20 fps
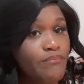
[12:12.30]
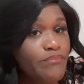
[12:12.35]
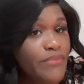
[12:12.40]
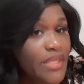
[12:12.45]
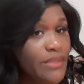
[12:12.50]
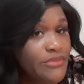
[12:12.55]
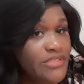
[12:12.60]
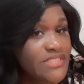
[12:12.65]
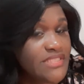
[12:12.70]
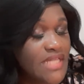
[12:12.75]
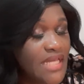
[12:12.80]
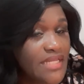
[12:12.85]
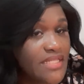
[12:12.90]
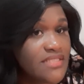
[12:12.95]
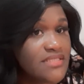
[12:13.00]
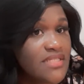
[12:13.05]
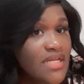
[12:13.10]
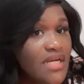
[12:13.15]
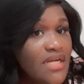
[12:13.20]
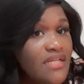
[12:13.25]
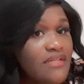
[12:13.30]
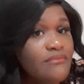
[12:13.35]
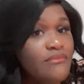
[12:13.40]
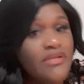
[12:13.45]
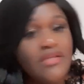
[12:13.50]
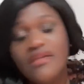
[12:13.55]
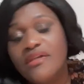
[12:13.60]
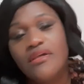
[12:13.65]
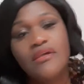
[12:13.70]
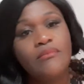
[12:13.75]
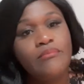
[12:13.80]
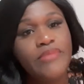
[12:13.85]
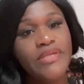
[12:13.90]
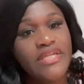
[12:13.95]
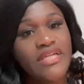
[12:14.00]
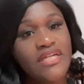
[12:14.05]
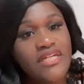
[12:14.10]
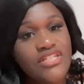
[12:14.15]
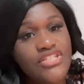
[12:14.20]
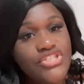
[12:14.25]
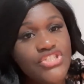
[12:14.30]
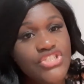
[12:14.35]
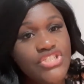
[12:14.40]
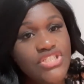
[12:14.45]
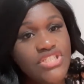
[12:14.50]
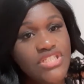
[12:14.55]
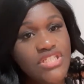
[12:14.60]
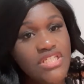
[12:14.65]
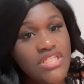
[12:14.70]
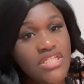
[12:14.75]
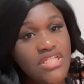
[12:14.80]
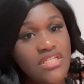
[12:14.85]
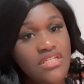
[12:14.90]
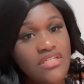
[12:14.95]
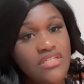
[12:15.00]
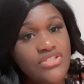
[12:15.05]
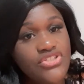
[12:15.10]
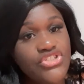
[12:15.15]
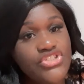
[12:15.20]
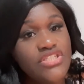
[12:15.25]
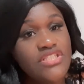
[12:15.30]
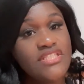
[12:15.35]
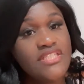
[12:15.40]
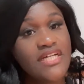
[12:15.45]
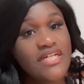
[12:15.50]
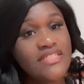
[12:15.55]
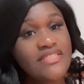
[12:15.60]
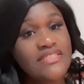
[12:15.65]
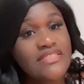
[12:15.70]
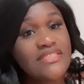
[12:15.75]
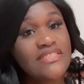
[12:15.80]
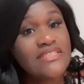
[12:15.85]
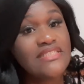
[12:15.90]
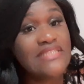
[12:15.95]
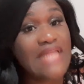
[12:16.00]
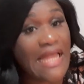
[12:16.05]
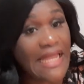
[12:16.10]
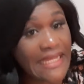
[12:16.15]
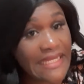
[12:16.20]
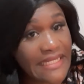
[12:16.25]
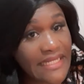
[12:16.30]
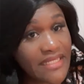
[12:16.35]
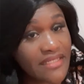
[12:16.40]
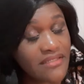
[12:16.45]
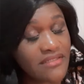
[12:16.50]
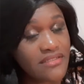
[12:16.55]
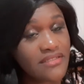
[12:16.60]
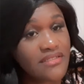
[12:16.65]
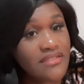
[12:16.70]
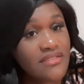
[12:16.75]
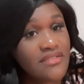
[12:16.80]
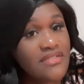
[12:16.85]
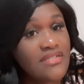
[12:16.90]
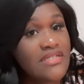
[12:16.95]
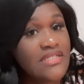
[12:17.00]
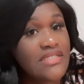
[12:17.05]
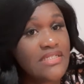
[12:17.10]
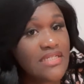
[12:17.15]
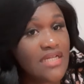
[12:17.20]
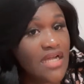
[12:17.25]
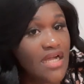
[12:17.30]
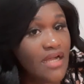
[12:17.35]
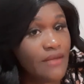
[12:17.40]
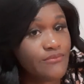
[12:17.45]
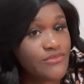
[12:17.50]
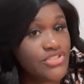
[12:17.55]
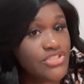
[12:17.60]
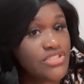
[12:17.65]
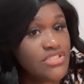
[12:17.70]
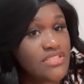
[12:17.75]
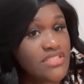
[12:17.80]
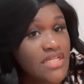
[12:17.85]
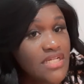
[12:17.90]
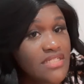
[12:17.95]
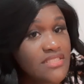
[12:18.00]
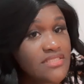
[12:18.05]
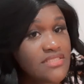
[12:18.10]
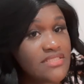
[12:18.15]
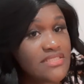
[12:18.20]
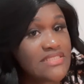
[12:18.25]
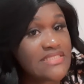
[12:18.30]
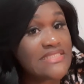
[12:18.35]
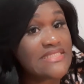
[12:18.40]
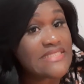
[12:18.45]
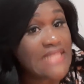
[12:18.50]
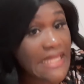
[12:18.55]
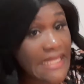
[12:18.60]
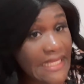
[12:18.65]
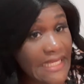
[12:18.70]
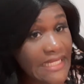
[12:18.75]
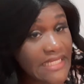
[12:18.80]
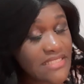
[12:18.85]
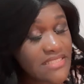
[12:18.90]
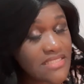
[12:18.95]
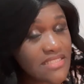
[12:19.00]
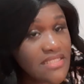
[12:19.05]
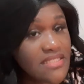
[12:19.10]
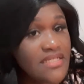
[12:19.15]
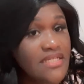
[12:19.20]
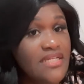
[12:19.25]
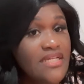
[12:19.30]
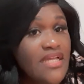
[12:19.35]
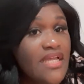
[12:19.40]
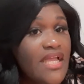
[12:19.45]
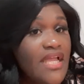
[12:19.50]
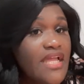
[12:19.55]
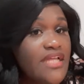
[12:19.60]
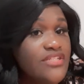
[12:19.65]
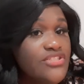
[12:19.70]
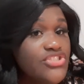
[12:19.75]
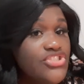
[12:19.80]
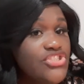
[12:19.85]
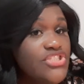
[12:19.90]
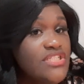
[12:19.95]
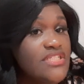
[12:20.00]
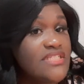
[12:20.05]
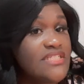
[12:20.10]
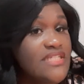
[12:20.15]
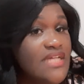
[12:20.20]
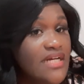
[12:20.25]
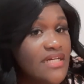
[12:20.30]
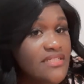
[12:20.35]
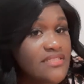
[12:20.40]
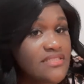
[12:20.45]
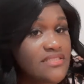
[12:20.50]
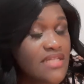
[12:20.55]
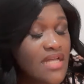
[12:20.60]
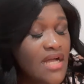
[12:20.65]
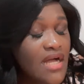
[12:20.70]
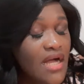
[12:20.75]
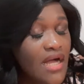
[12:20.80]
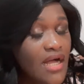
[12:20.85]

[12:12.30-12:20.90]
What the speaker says: Baby Signing Time, because she does sign it, she does say it, and she does